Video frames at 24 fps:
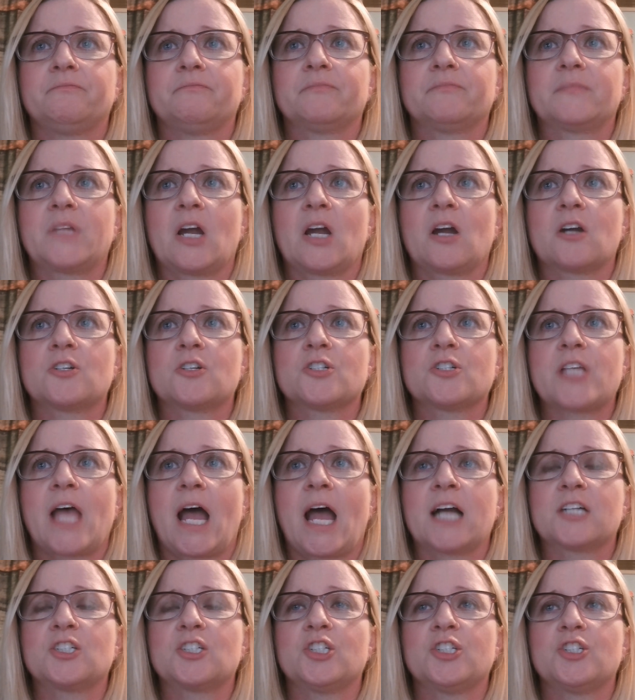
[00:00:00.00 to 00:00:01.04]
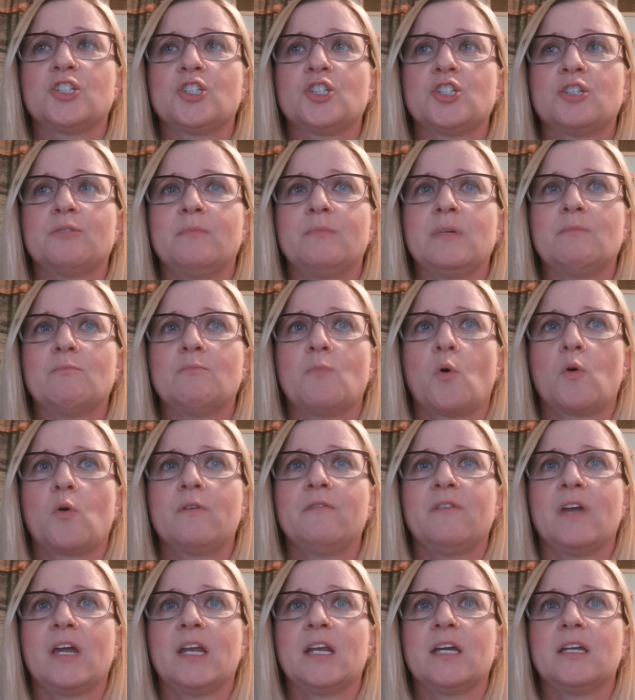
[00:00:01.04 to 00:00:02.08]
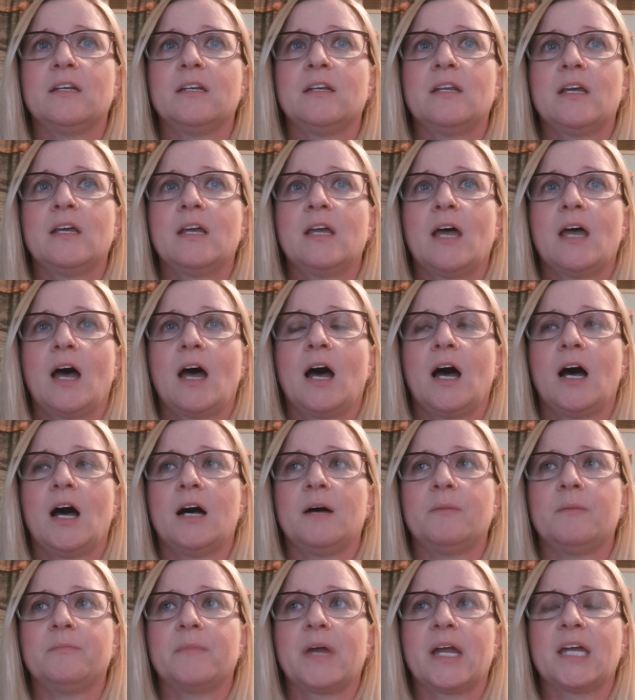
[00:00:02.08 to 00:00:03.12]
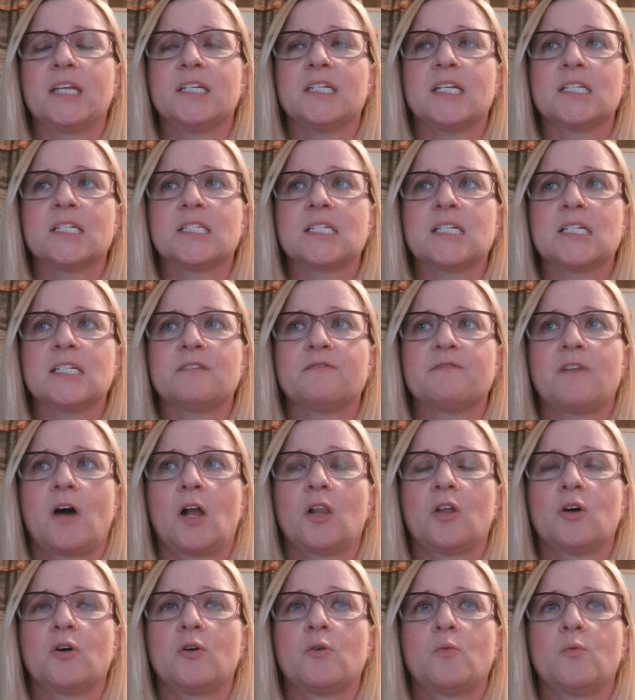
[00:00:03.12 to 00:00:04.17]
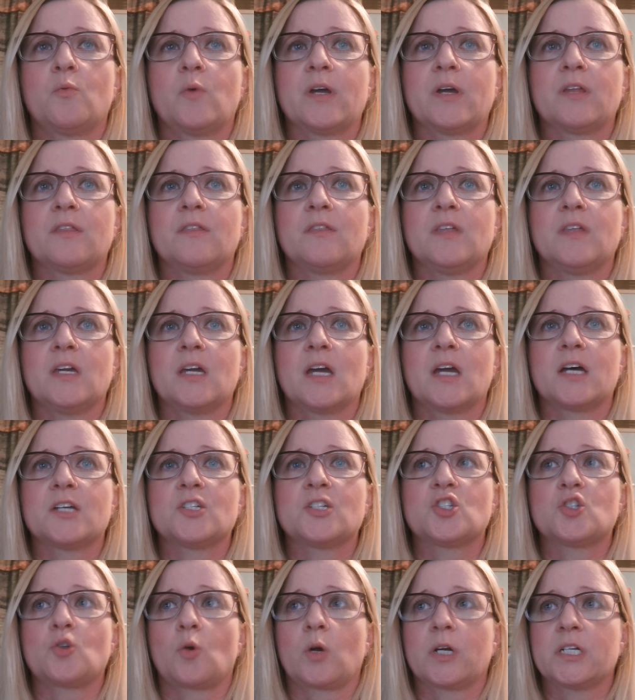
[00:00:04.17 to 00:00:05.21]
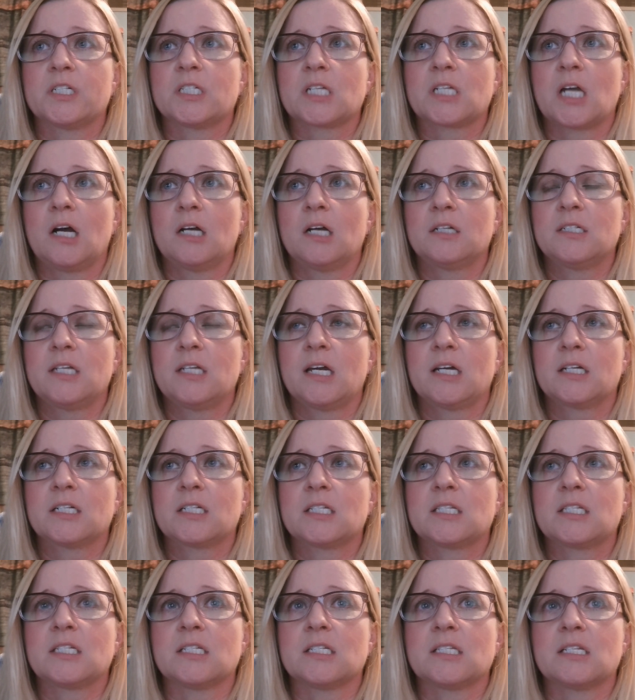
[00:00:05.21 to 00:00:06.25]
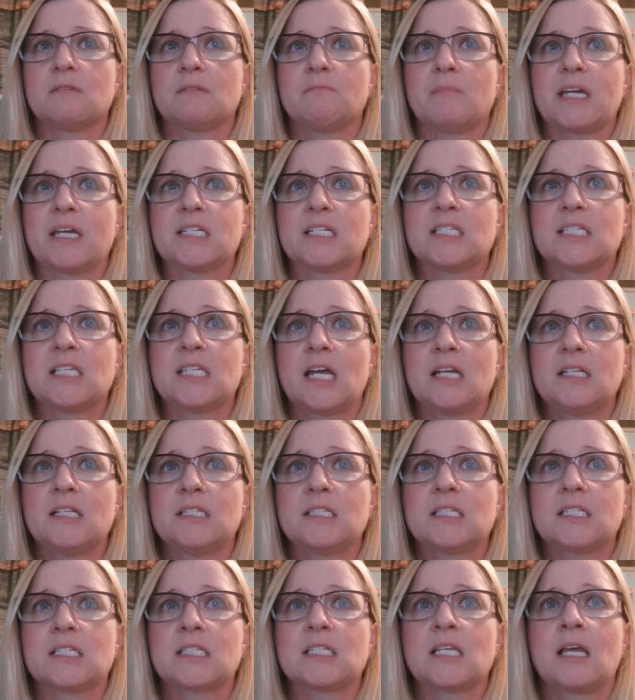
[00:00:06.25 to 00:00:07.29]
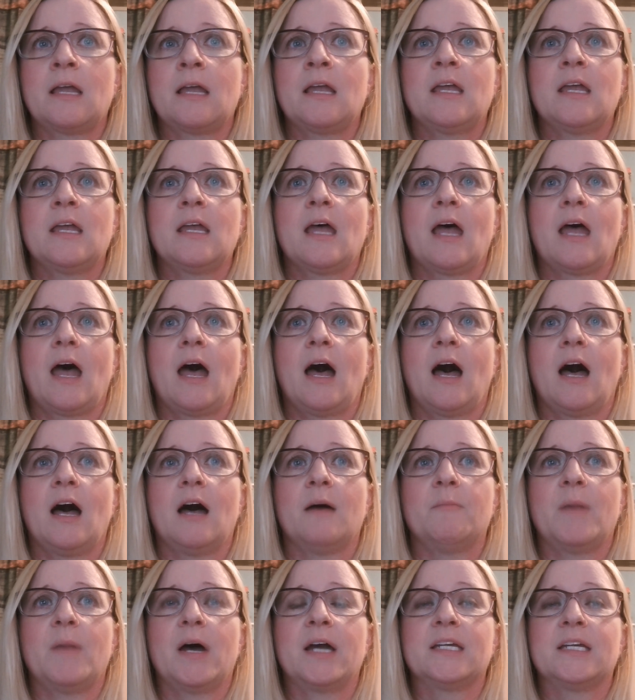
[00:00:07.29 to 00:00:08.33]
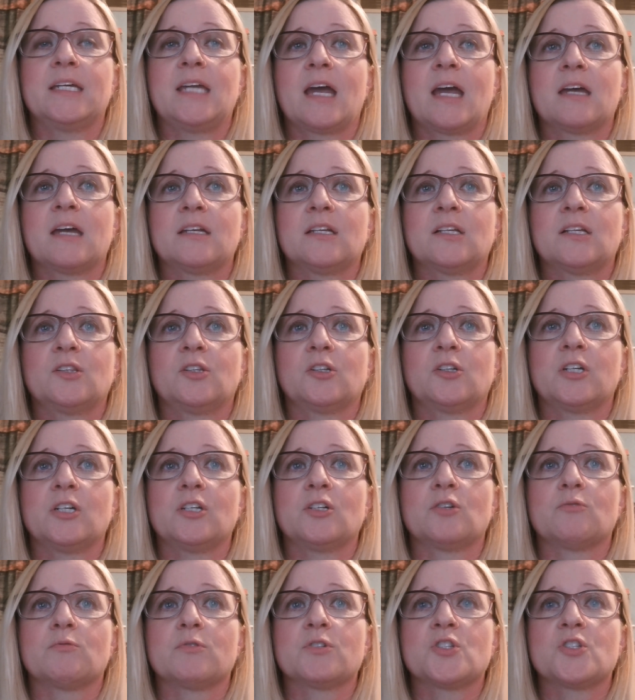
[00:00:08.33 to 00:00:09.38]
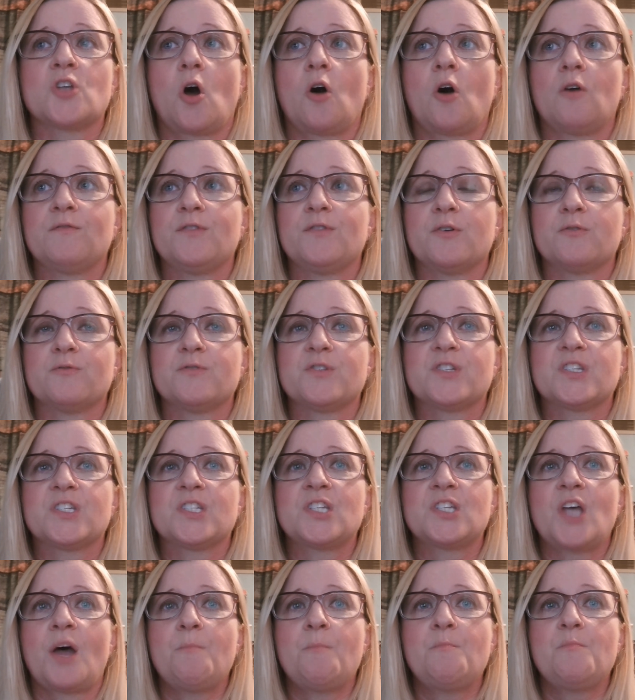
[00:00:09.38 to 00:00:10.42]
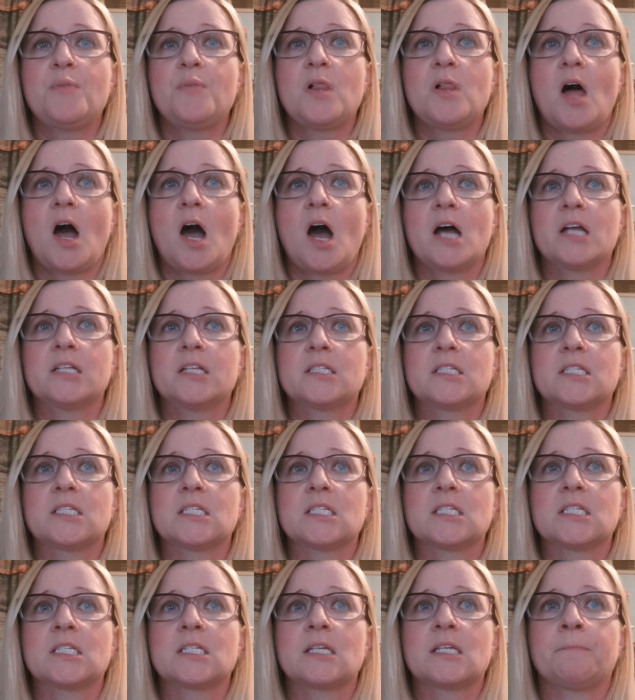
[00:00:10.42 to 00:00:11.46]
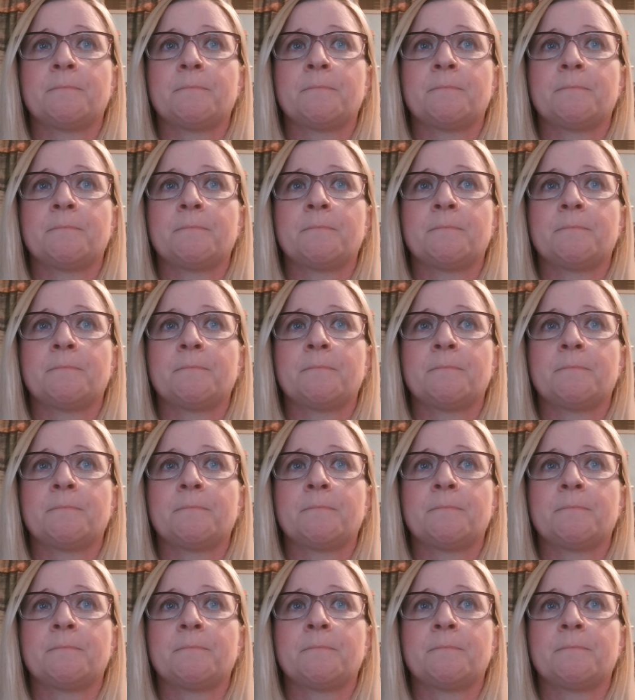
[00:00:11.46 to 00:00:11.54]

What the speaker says: Characters' actions should be motivated. And does it follow with the story's context? Does it make sense? Again, looking to resolve those subplots.